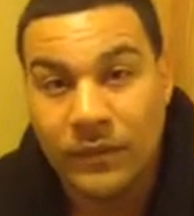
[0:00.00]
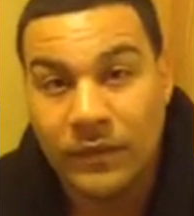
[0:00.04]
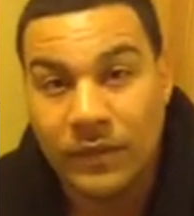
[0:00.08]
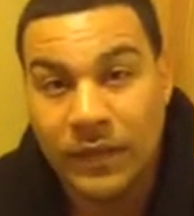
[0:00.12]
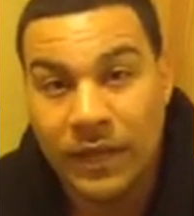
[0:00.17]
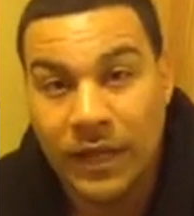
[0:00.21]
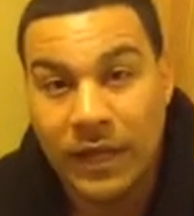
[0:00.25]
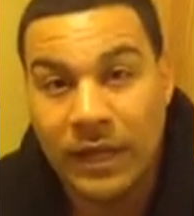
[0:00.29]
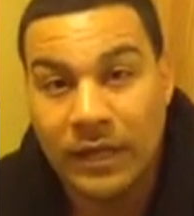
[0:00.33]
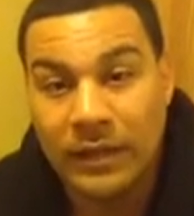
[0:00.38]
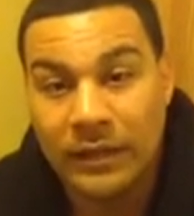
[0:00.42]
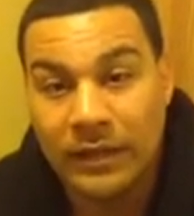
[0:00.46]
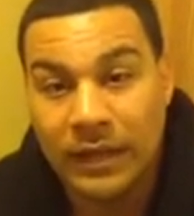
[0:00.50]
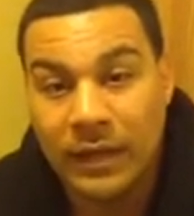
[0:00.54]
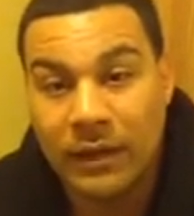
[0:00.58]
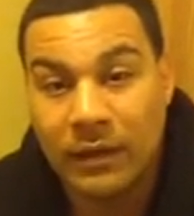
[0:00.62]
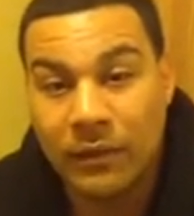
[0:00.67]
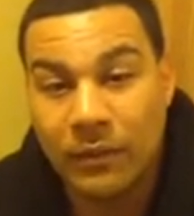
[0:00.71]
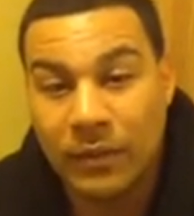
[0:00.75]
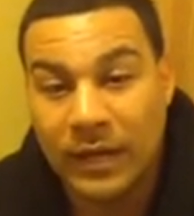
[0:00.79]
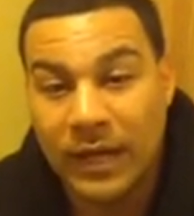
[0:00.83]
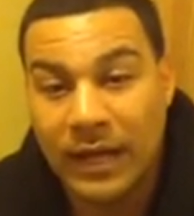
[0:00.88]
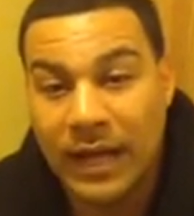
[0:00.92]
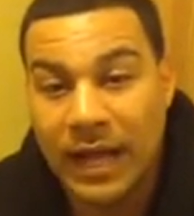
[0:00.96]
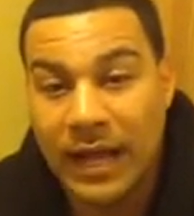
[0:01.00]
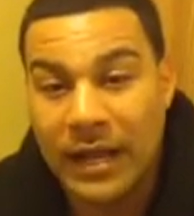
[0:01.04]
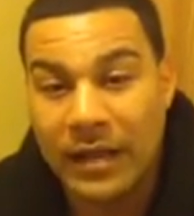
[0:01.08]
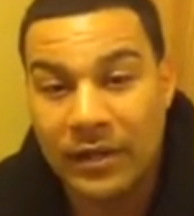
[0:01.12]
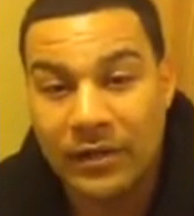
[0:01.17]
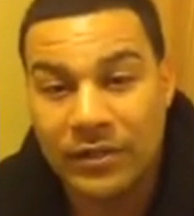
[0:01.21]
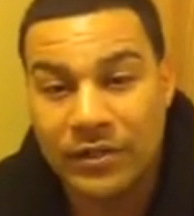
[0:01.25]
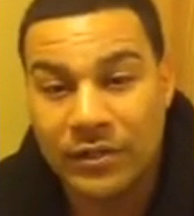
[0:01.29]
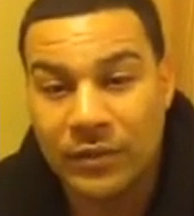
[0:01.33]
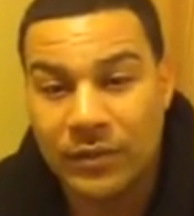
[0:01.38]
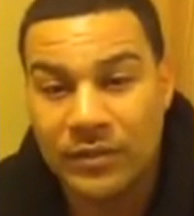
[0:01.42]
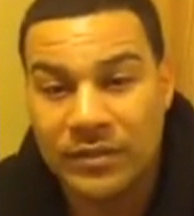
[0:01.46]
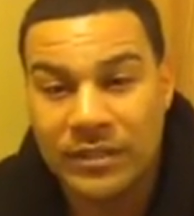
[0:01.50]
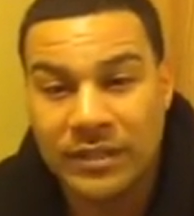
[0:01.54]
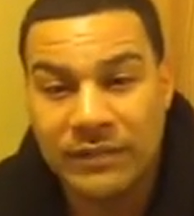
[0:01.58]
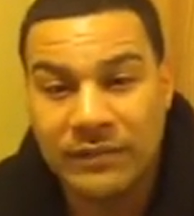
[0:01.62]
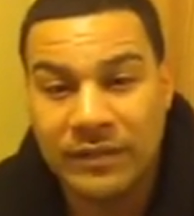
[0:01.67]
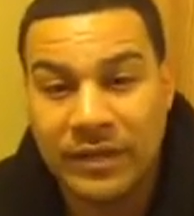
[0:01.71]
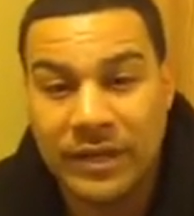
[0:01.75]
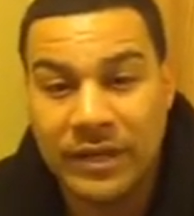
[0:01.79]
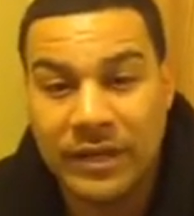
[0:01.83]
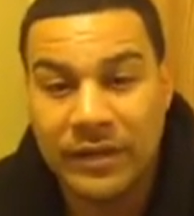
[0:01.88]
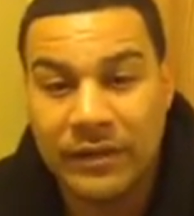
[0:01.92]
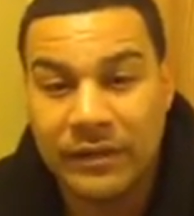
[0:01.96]
Yeah, um, when I got here, she wasn't
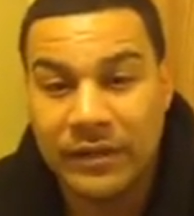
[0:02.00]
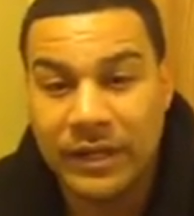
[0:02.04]
even here.